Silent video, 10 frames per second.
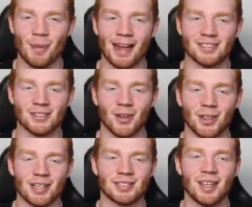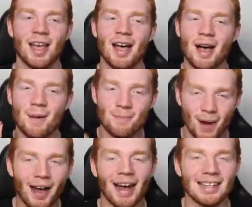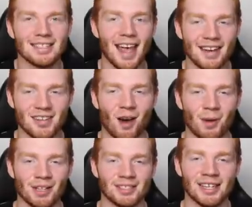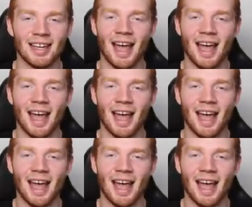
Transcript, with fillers: about to do this, but Isaiah Thomas